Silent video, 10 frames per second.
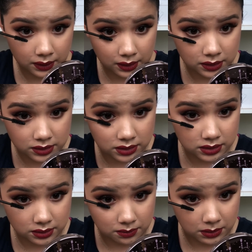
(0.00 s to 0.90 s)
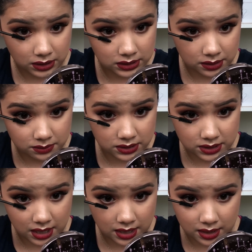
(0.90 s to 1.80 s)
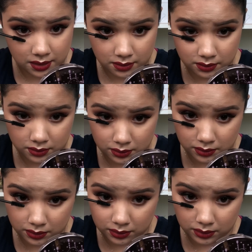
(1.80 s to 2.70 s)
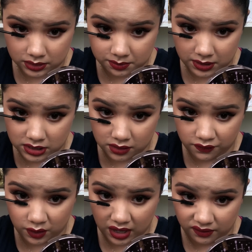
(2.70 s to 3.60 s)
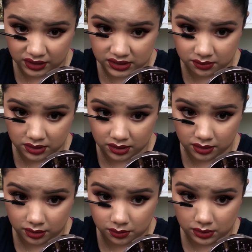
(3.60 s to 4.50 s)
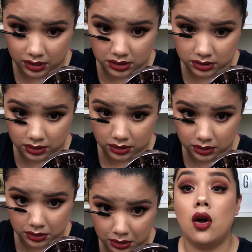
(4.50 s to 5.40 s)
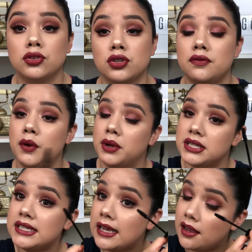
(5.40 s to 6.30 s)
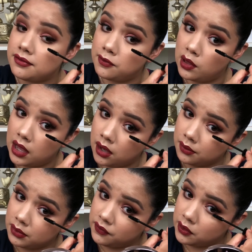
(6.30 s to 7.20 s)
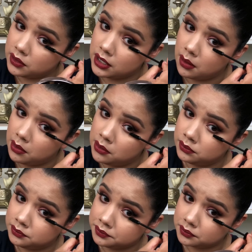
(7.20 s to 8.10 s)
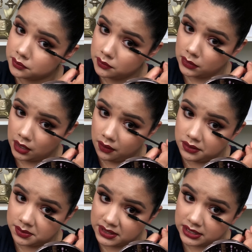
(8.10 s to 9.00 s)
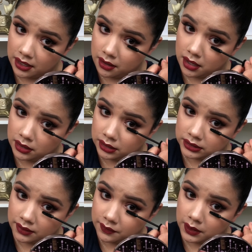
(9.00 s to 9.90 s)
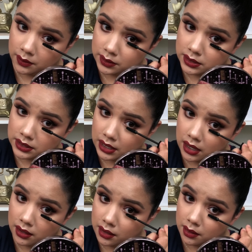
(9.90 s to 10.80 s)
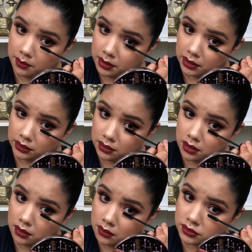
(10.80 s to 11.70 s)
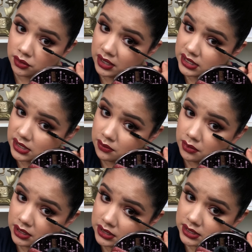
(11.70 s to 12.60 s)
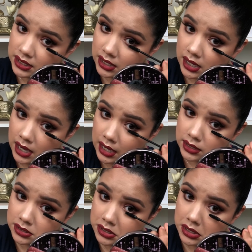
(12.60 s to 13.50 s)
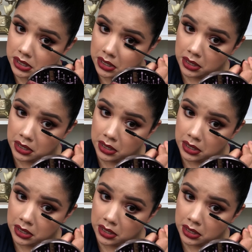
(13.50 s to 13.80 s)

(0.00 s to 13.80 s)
It just makes them stand out, especially if you have like something on the lower lash line. Also, if you want to see a full-on review and demo of this mascara, I'll link that video down below so you guys can really see it in action,